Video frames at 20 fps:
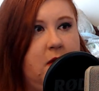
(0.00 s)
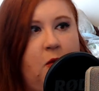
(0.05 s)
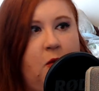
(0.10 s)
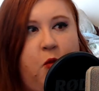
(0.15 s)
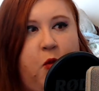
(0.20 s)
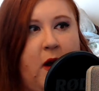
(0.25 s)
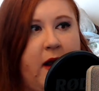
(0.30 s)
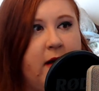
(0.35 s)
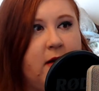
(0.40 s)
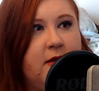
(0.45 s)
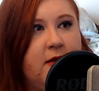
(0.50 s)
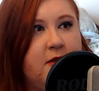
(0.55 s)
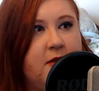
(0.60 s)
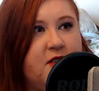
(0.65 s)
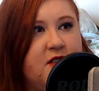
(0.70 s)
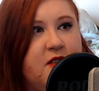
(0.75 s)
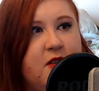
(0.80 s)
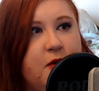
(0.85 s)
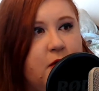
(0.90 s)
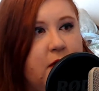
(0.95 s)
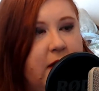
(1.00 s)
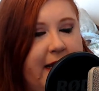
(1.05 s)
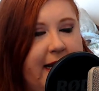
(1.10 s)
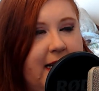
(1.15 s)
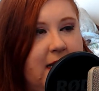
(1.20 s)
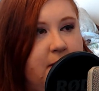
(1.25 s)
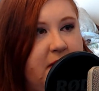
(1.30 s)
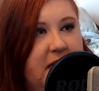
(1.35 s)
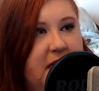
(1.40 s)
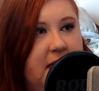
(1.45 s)
where there's new
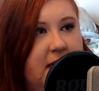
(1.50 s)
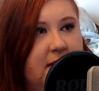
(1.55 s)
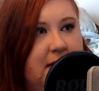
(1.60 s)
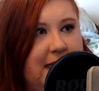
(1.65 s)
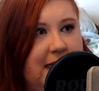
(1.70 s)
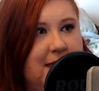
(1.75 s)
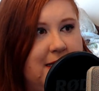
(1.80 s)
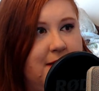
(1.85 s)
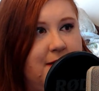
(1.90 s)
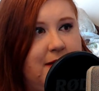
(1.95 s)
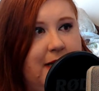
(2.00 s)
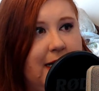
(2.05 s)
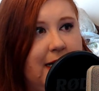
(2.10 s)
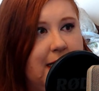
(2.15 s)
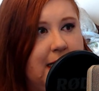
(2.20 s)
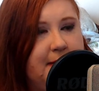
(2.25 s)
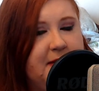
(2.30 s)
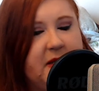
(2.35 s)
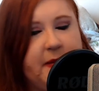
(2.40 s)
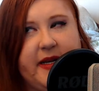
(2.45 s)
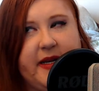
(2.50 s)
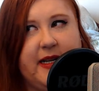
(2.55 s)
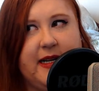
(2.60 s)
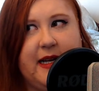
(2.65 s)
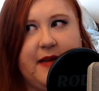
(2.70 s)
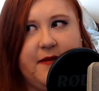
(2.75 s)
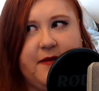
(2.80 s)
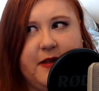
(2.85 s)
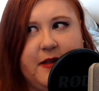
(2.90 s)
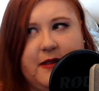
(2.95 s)
land being like developed, I mean, I
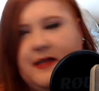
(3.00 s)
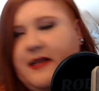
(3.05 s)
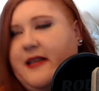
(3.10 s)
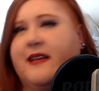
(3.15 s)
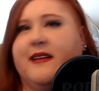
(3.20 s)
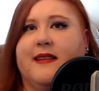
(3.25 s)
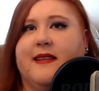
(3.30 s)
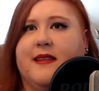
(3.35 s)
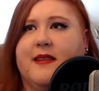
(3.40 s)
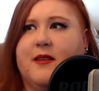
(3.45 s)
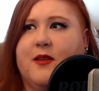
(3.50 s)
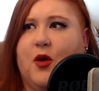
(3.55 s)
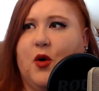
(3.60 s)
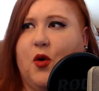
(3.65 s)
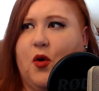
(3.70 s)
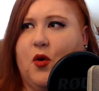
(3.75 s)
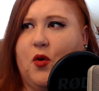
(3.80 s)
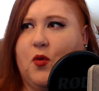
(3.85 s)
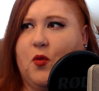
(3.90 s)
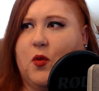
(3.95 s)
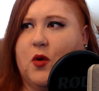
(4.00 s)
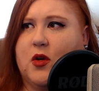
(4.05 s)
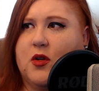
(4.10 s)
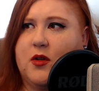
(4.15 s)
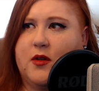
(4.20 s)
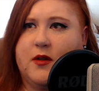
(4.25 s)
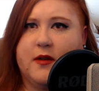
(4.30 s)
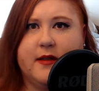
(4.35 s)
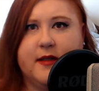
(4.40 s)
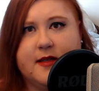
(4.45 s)
feel like the whole
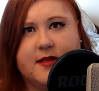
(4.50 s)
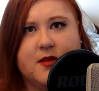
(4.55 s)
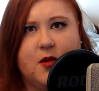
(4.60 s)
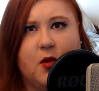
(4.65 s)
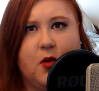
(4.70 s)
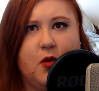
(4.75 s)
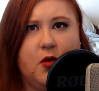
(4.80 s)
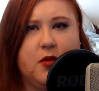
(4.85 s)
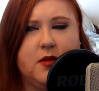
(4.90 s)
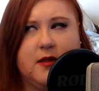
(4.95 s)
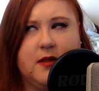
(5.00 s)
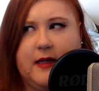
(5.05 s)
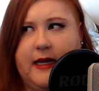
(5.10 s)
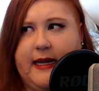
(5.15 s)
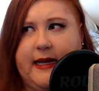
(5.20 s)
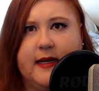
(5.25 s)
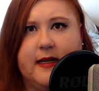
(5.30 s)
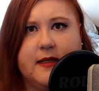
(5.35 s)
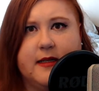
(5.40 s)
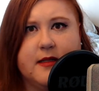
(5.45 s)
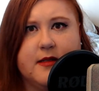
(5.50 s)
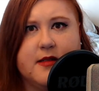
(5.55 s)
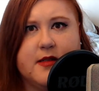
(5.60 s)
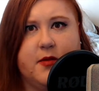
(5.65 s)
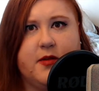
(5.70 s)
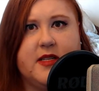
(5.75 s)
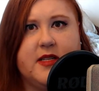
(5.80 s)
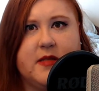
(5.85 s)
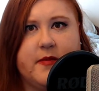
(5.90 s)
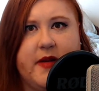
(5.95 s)
world is old land, so
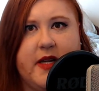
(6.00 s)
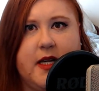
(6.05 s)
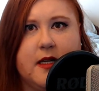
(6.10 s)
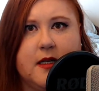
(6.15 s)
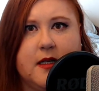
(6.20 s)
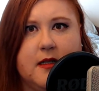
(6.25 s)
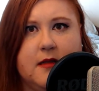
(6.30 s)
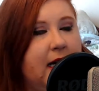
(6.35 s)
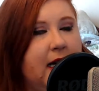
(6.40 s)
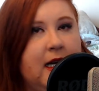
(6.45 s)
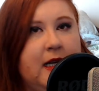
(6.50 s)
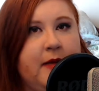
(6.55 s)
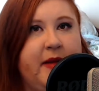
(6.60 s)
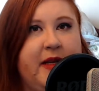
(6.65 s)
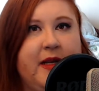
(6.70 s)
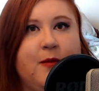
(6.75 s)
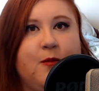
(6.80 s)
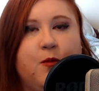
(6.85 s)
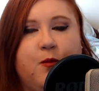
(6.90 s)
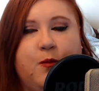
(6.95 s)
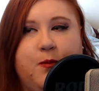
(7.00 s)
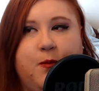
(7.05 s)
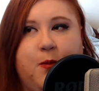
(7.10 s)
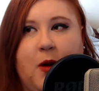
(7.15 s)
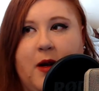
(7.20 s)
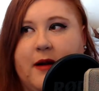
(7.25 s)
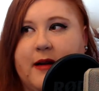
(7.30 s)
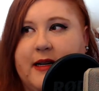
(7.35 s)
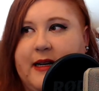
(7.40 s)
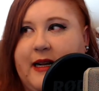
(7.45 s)
to speak. I mean,
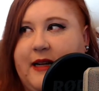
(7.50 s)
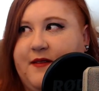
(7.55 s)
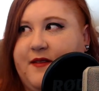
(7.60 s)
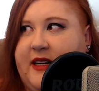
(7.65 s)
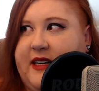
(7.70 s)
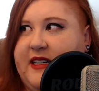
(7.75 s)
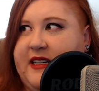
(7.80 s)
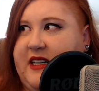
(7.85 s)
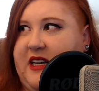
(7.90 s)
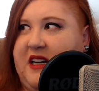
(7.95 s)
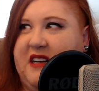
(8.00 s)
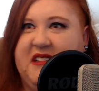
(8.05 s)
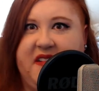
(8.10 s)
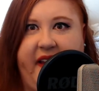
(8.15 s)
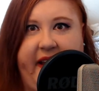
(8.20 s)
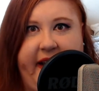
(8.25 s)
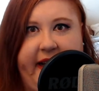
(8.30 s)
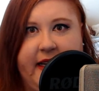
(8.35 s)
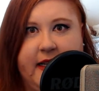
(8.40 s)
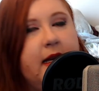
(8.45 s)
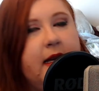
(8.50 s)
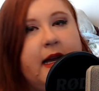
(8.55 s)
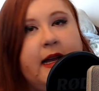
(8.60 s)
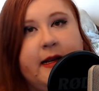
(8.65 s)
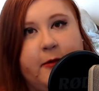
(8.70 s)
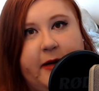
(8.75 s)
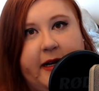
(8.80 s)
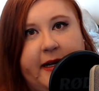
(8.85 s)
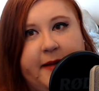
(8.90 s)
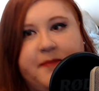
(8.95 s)
where can I find young land?
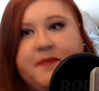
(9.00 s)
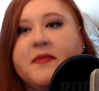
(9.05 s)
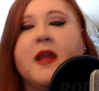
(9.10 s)
Anyway,